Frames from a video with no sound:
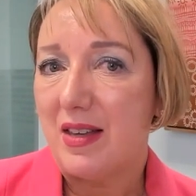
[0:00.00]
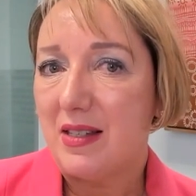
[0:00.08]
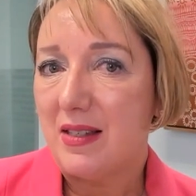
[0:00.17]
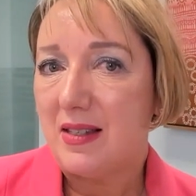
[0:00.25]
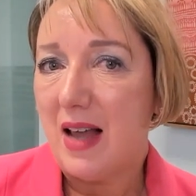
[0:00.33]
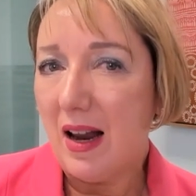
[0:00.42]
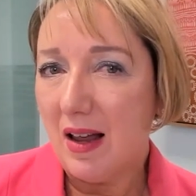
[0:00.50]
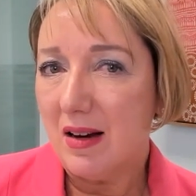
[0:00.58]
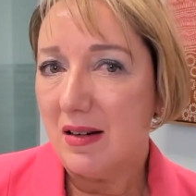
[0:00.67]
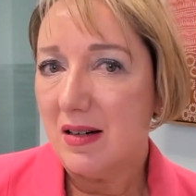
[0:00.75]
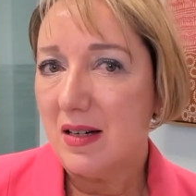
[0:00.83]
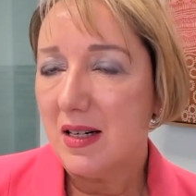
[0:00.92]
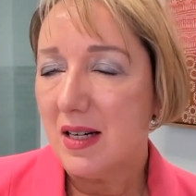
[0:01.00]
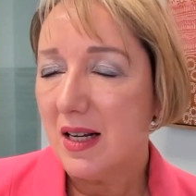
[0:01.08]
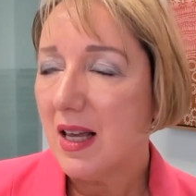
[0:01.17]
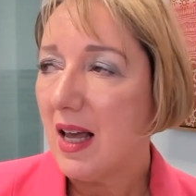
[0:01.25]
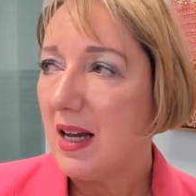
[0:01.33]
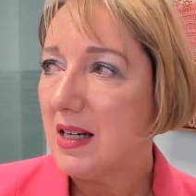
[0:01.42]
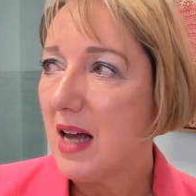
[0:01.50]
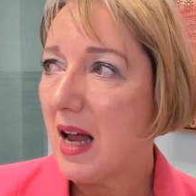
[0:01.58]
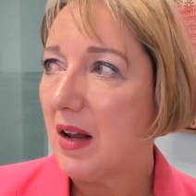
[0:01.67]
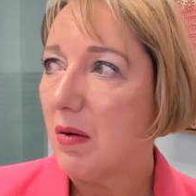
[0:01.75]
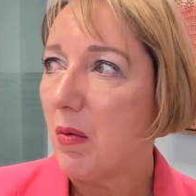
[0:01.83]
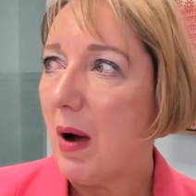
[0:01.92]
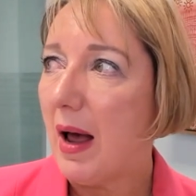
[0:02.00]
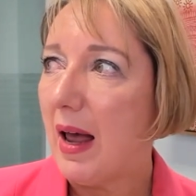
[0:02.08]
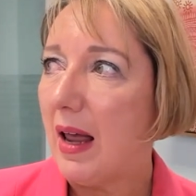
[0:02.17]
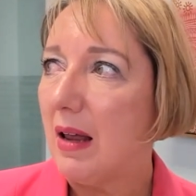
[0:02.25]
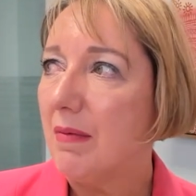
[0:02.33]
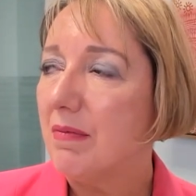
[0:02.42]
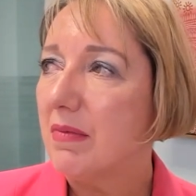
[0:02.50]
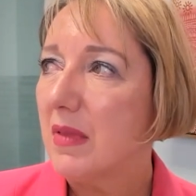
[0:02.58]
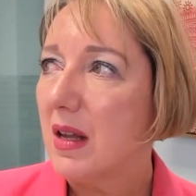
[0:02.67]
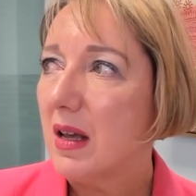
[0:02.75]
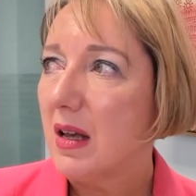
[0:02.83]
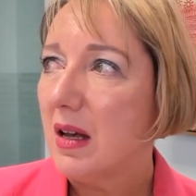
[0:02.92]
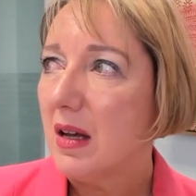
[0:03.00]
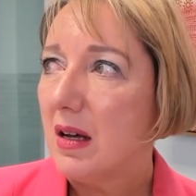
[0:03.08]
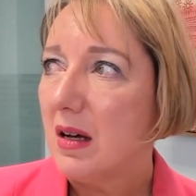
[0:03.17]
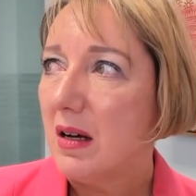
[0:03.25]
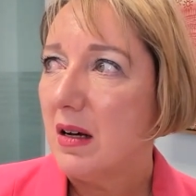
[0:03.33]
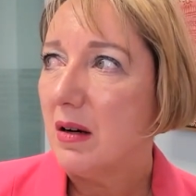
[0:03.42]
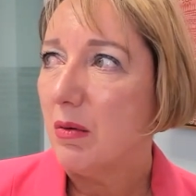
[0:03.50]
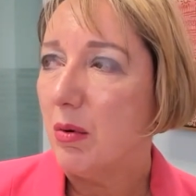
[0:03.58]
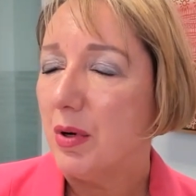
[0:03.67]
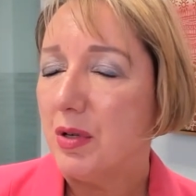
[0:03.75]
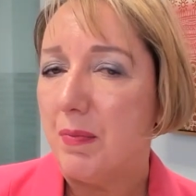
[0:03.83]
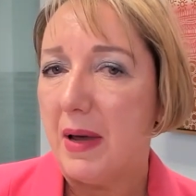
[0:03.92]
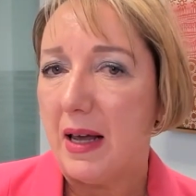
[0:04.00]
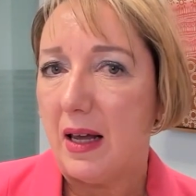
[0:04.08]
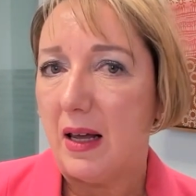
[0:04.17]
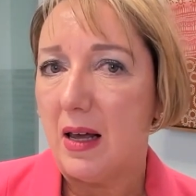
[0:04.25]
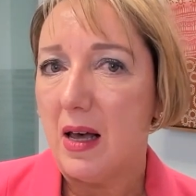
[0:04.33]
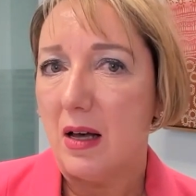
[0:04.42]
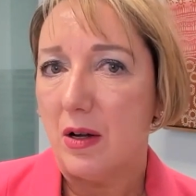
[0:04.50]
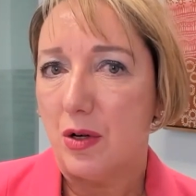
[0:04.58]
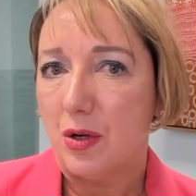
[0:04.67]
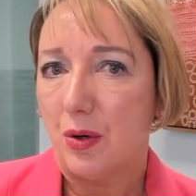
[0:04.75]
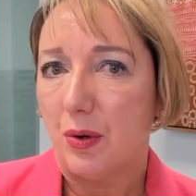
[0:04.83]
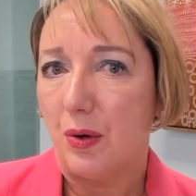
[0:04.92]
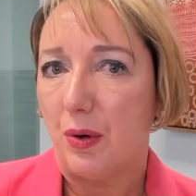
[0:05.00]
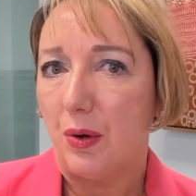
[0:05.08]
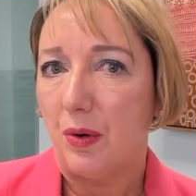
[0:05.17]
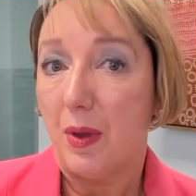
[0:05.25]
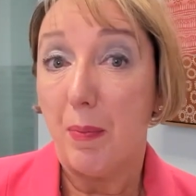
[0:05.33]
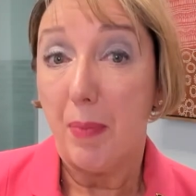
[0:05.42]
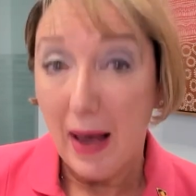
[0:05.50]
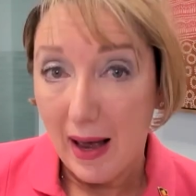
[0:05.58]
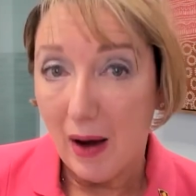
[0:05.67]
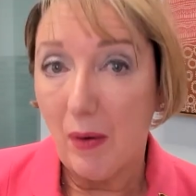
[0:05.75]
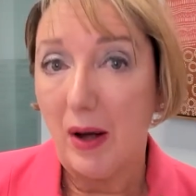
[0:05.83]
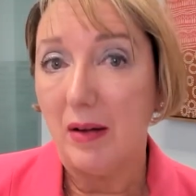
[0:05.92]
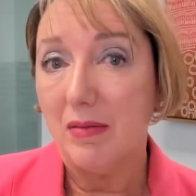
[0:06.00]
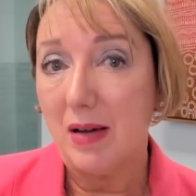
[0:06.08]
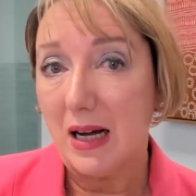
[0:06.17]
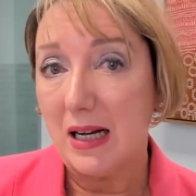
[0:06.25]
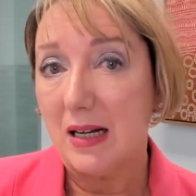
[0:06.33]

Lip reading: The second key takeaway would be to the power